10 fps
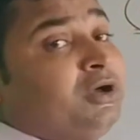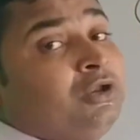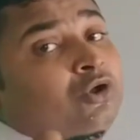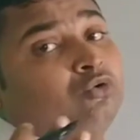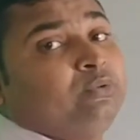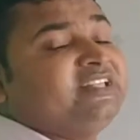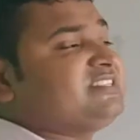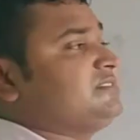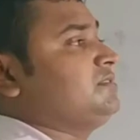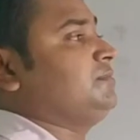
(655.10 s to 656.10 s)
all, which
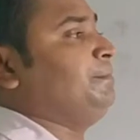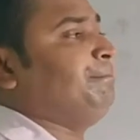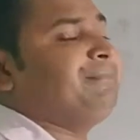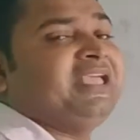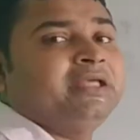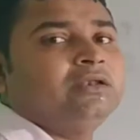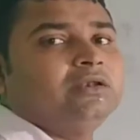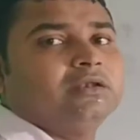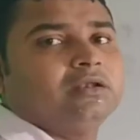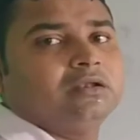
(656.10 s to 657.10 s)
pin
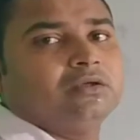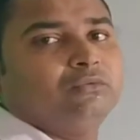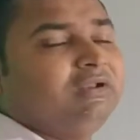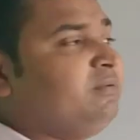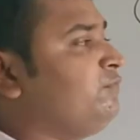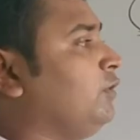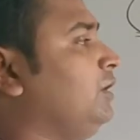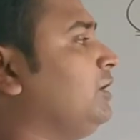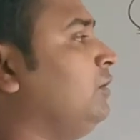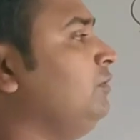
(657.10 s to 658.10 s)
will
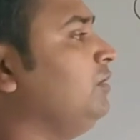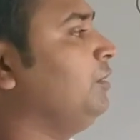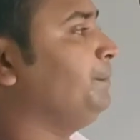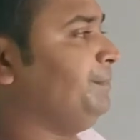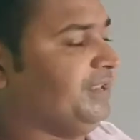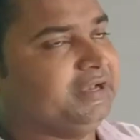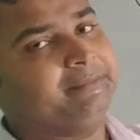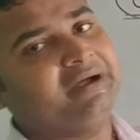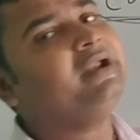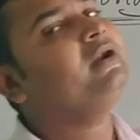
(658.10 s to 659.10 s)
fall down? Pin
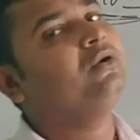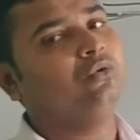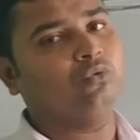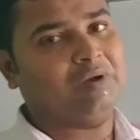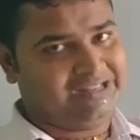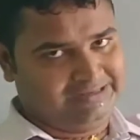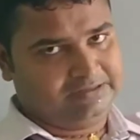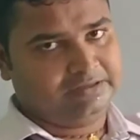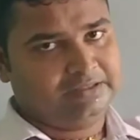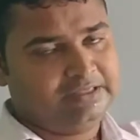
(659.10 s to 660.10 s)
number 1,
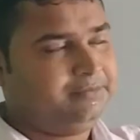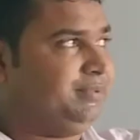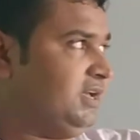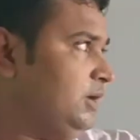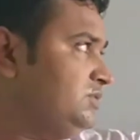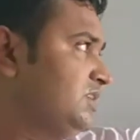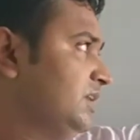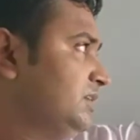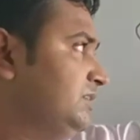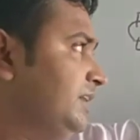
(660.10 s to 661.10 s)
because
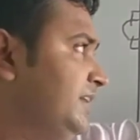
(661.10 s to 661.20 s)
the